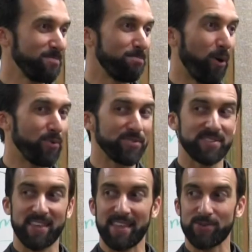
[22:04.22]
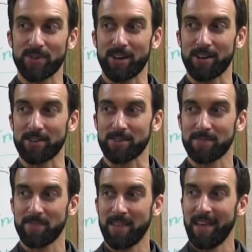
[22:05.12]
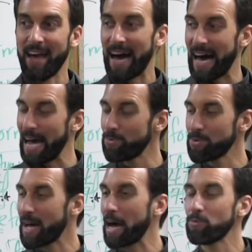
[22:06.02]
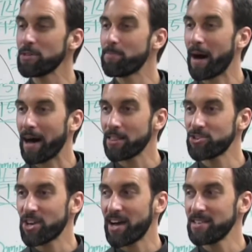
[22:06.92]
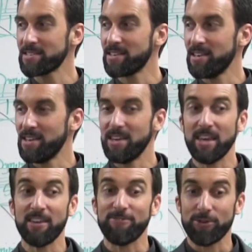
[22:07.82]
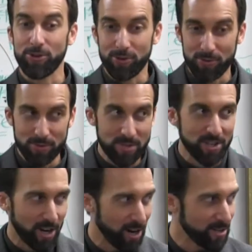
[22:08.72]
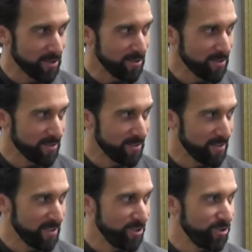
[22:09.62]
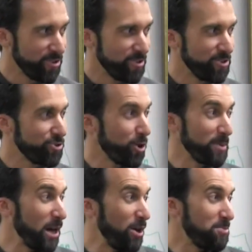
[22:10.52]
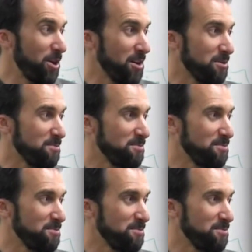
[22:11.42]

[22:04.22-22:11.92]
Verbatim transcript: bold to say that to a cardinal. I will, I will apologize if you, cardinal, show me how I'm wrong.